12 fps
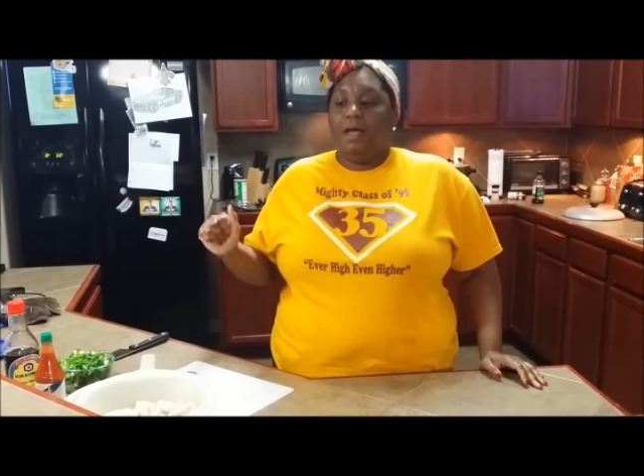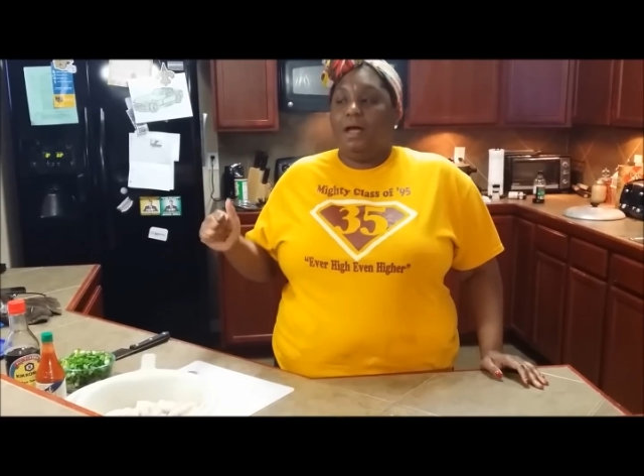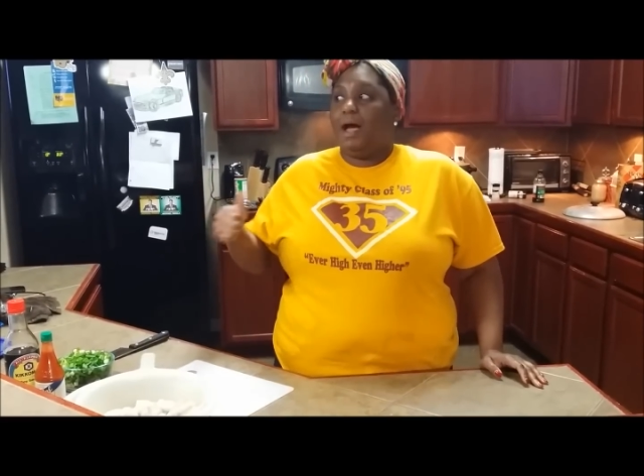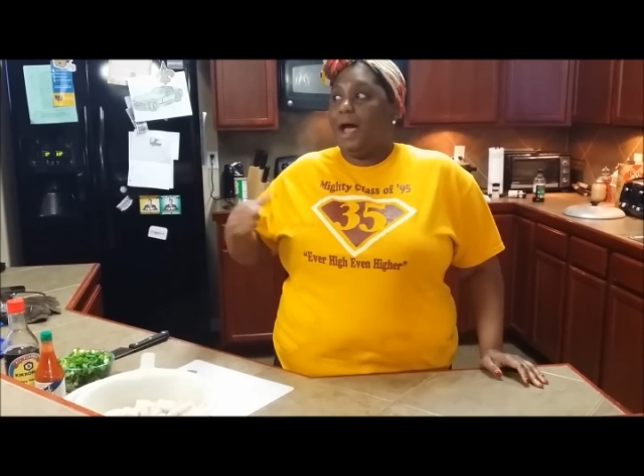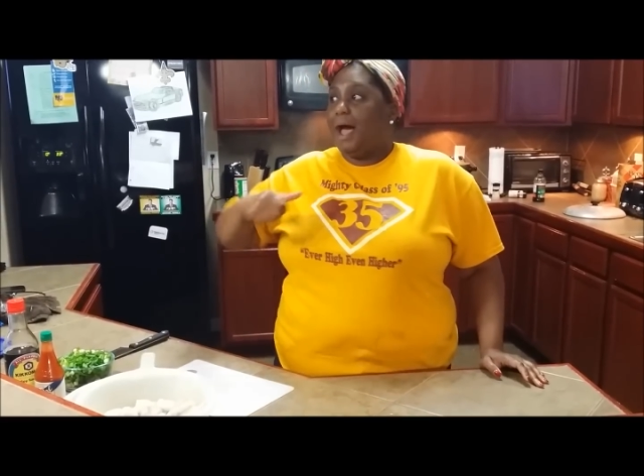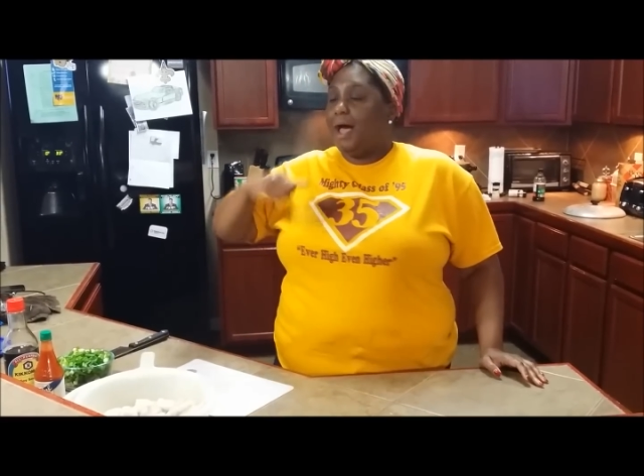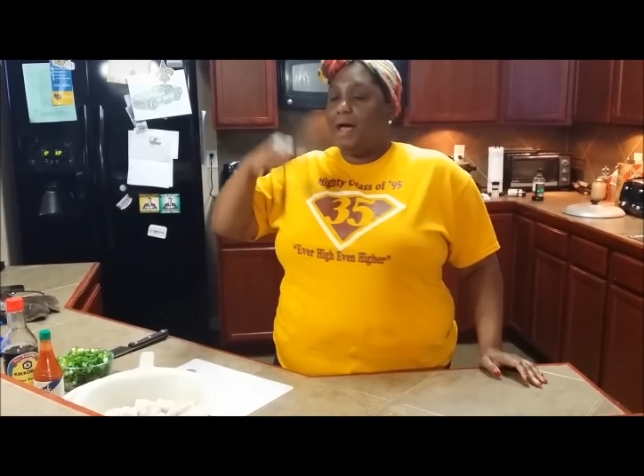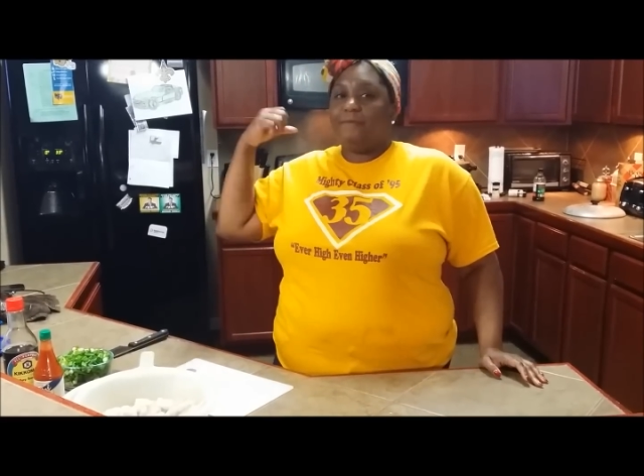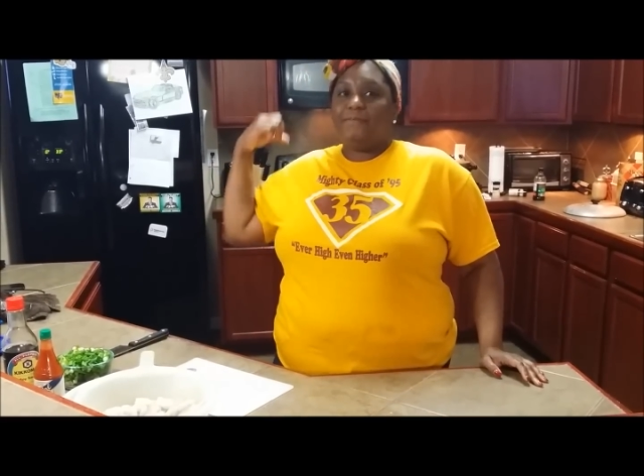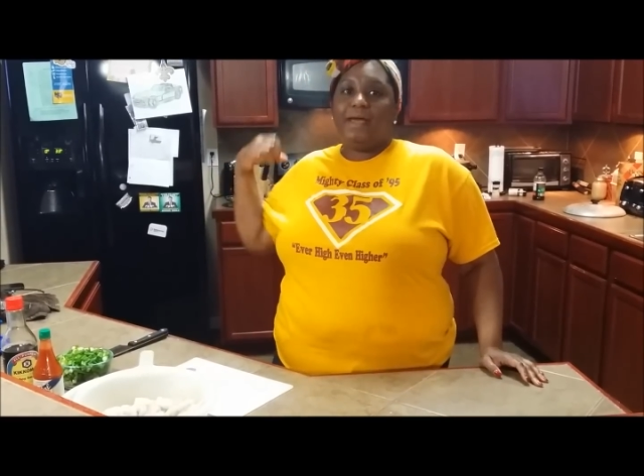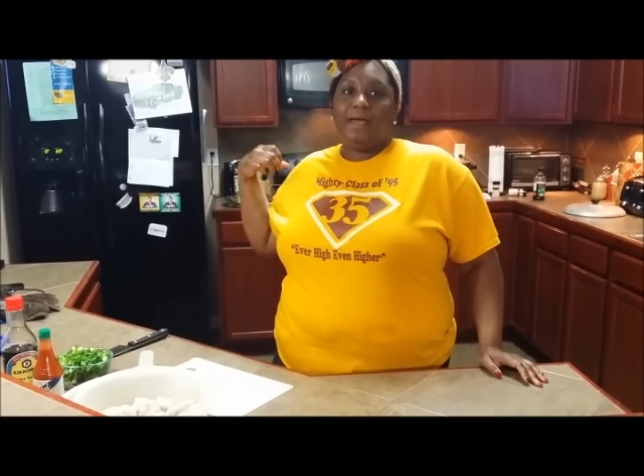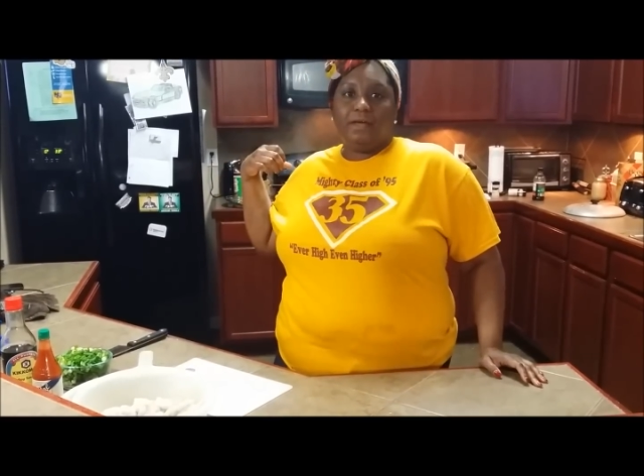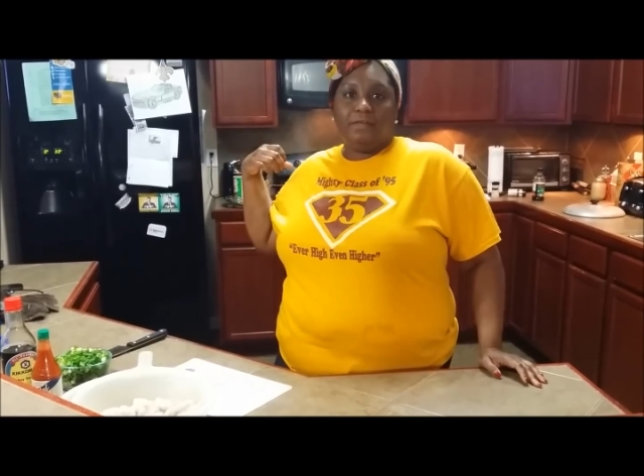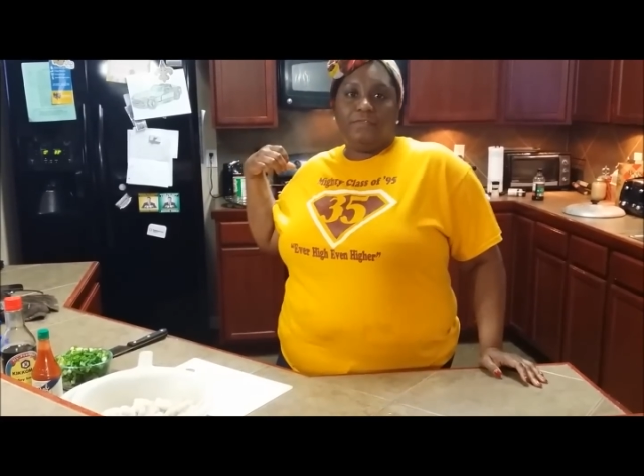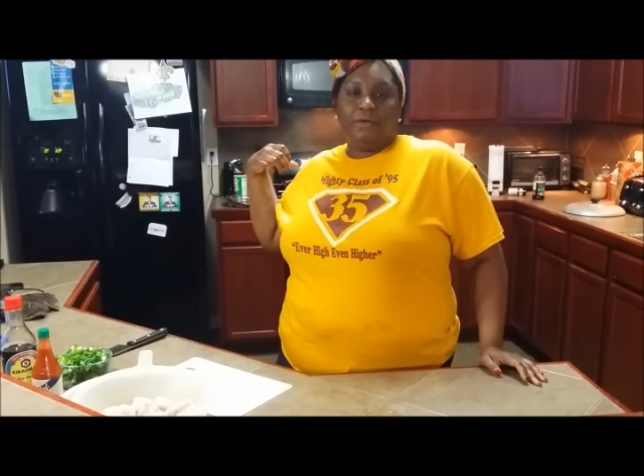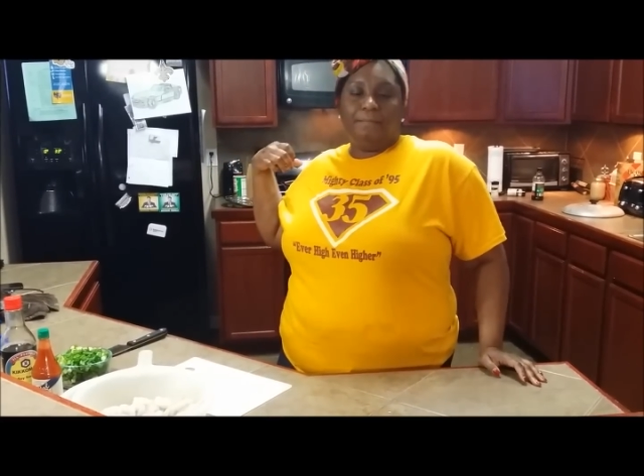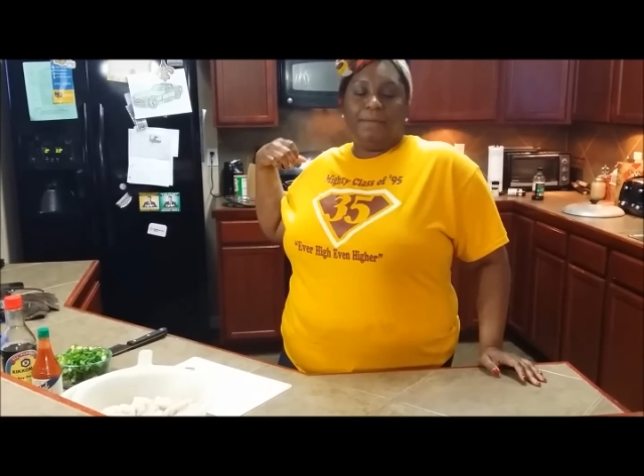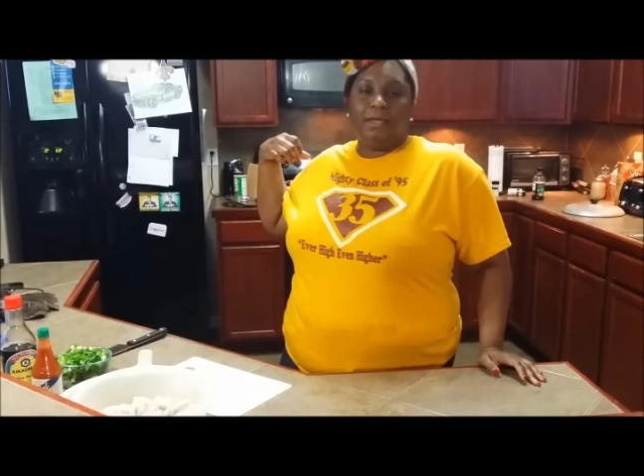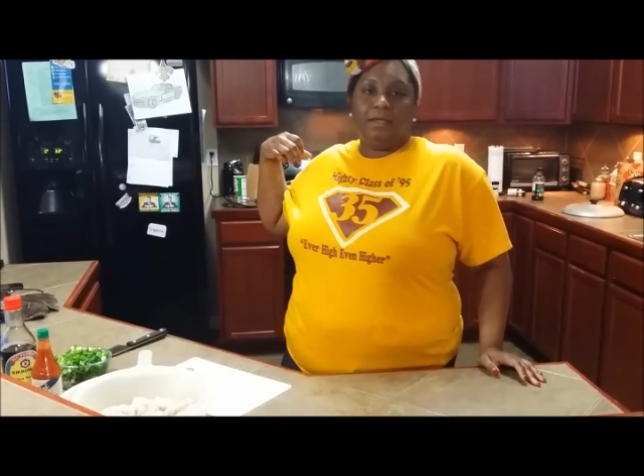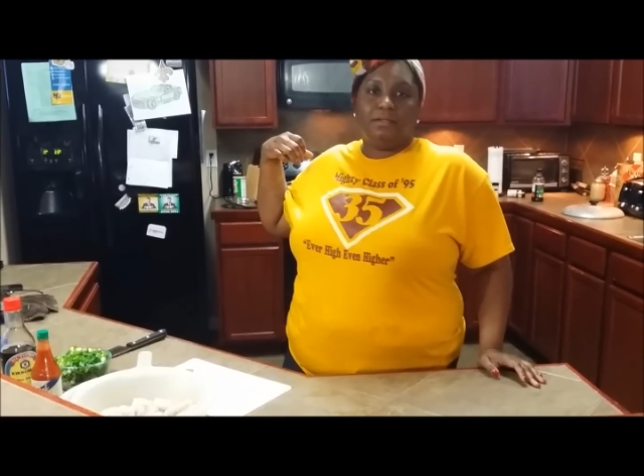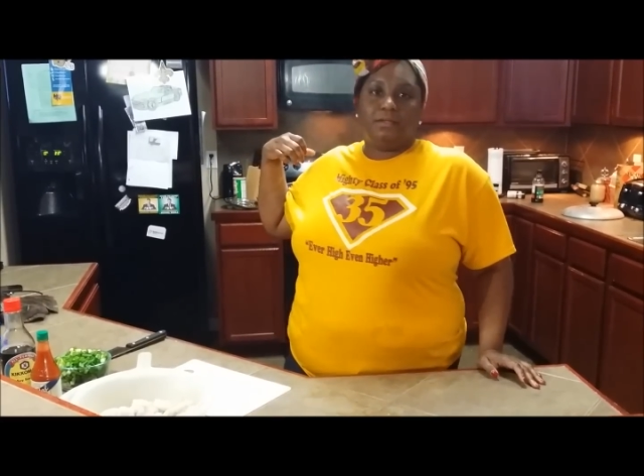I've had the meat,